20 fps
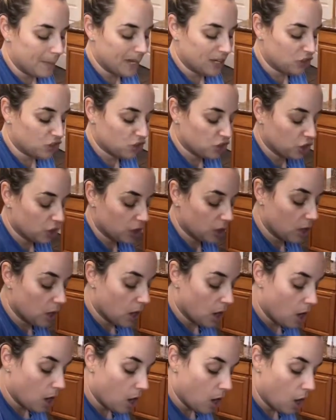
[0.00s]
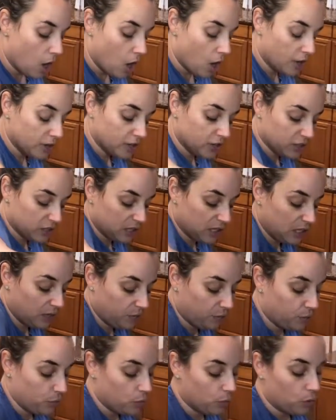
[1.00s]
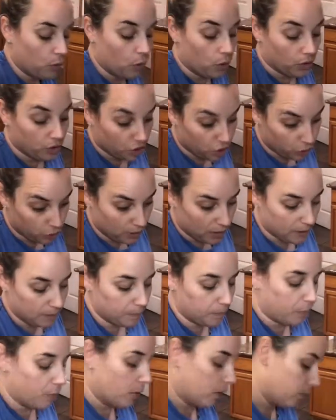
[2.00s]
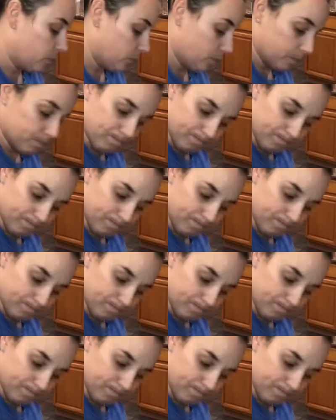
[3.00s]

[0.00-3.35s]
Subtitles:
Make sure all your seafood or shrimp or